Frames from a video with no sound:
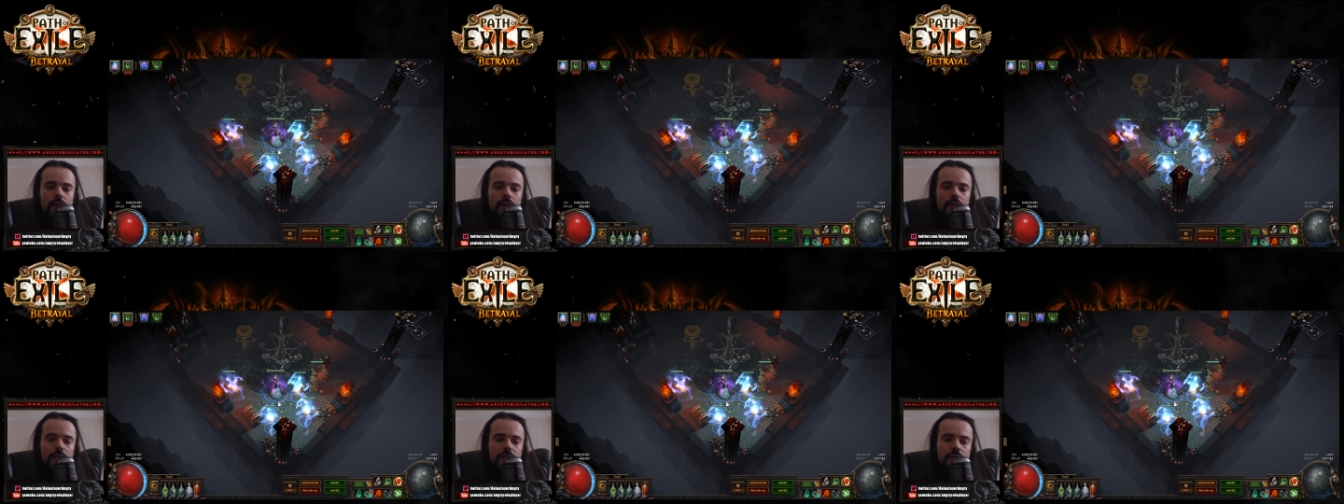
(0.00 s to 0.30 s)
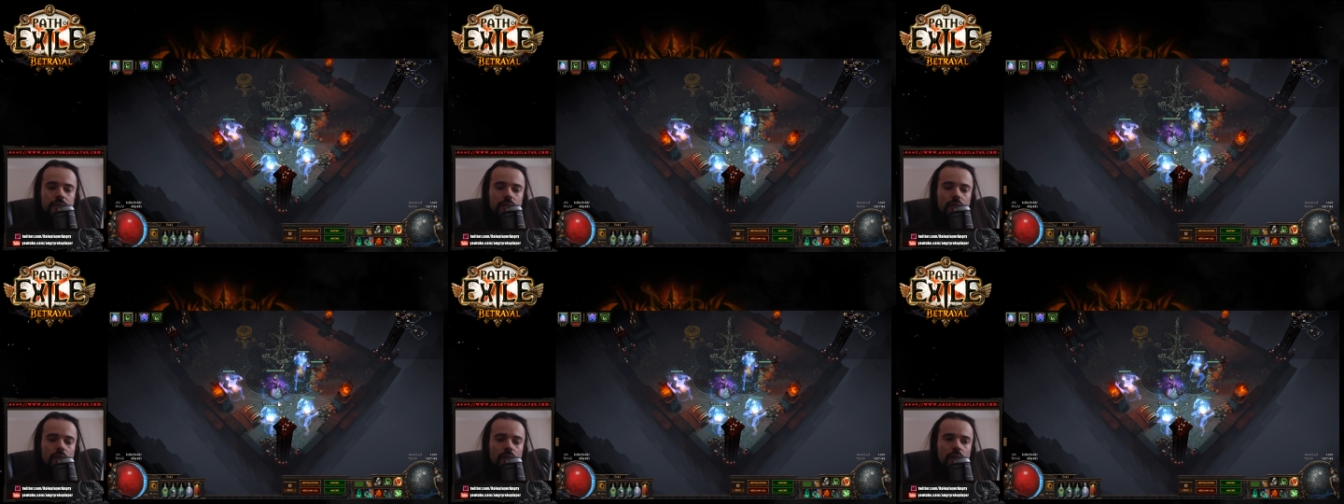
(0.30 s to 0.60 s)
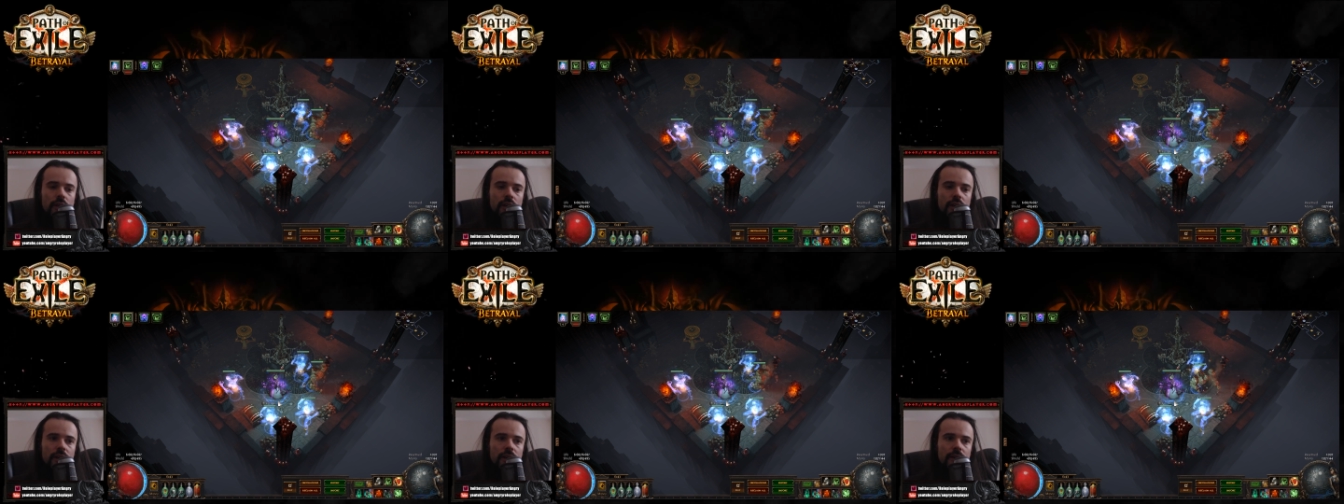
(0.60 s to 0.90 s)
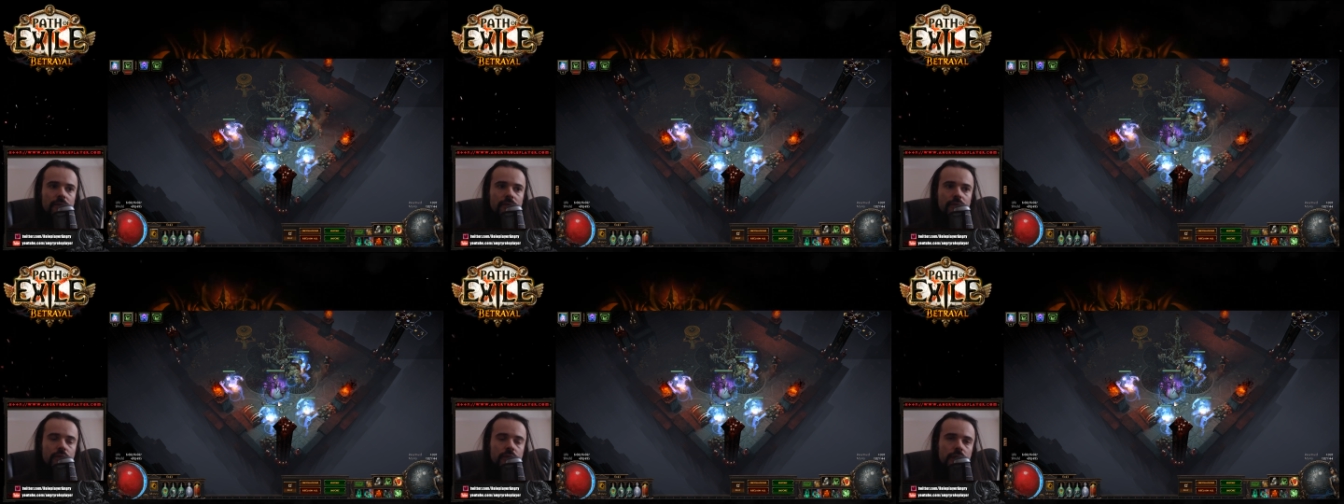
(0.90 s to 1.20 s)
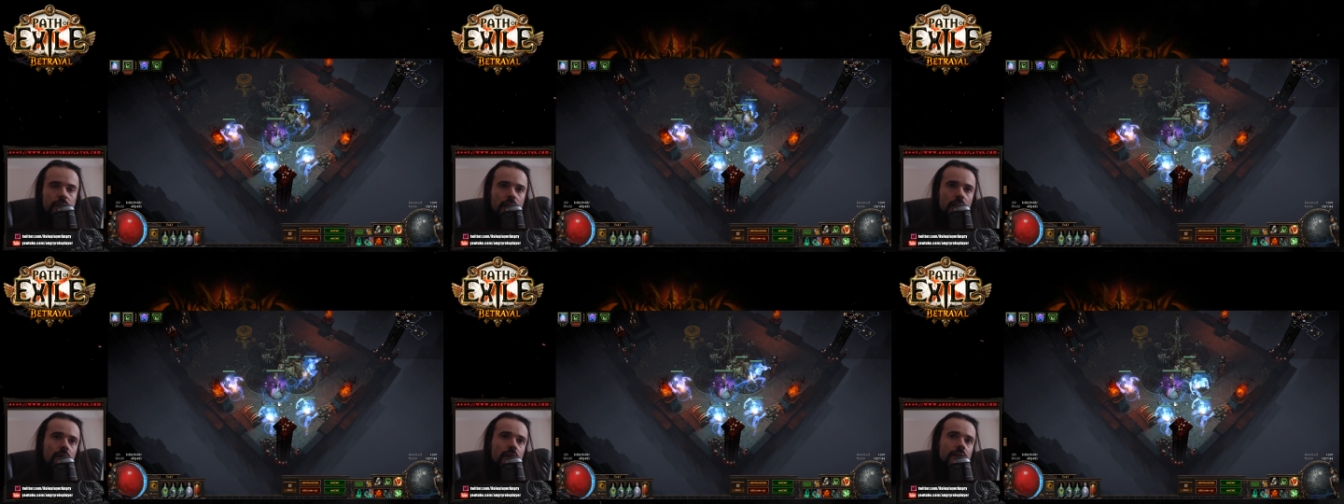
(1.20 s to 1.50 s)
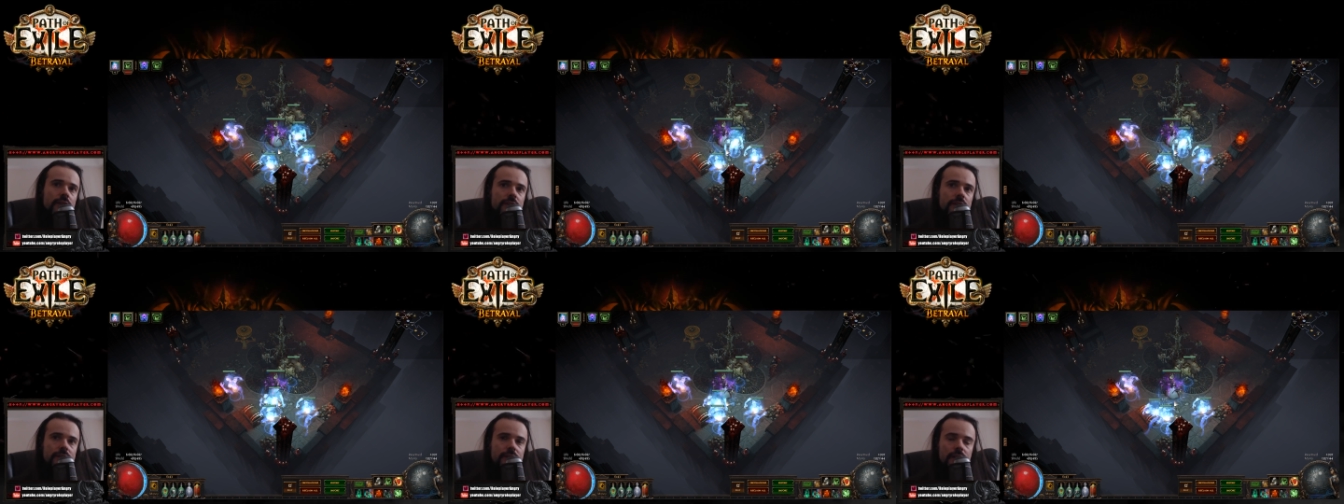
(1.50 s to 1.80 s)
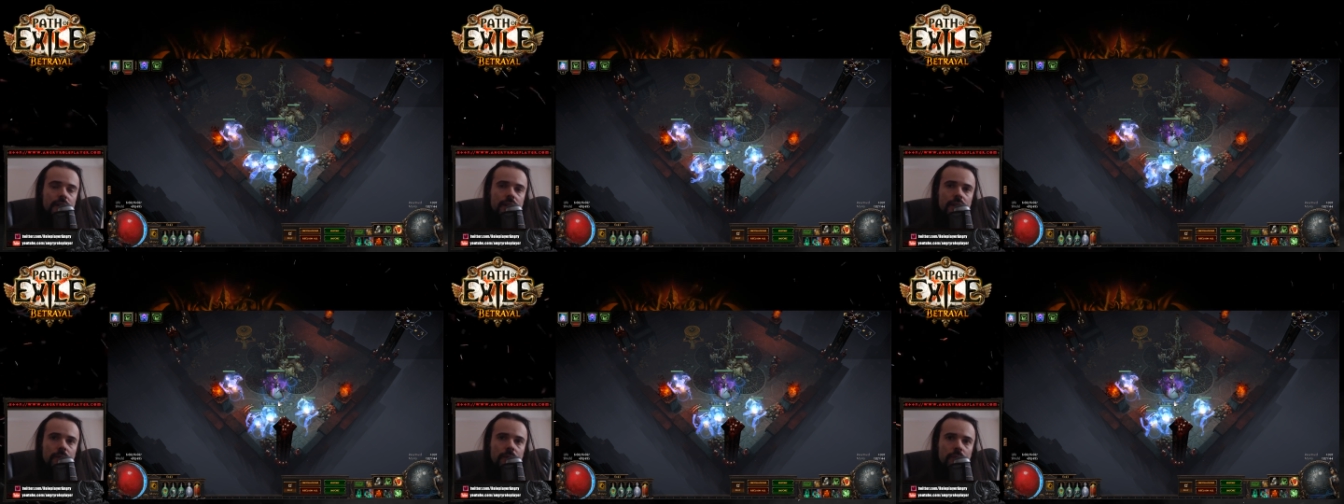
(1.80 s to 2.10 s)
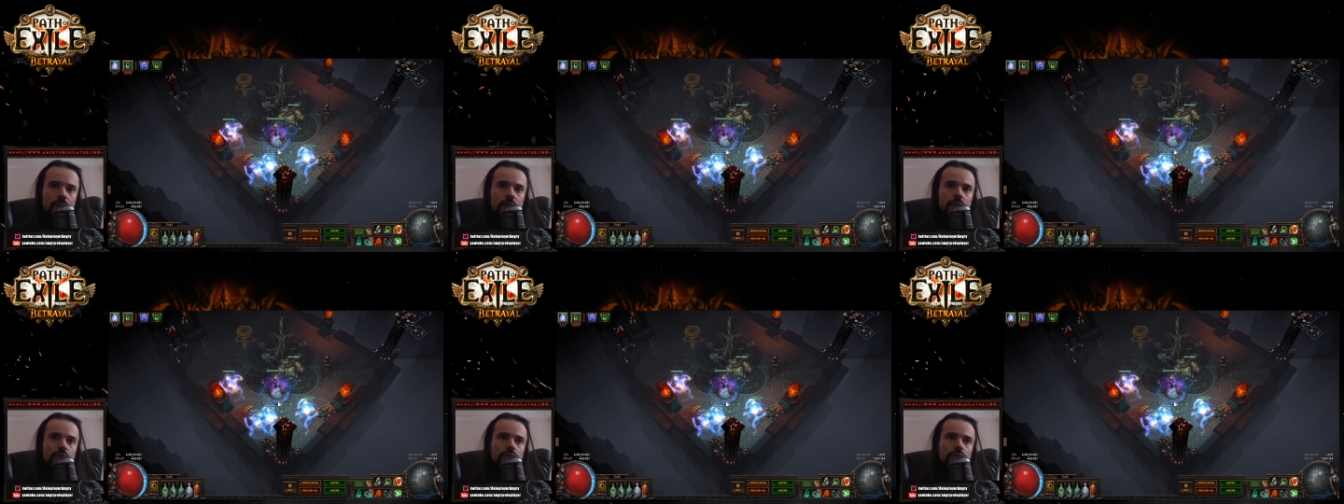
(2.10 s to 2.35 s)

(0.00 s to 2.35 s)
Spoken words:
So for now I decided I'm going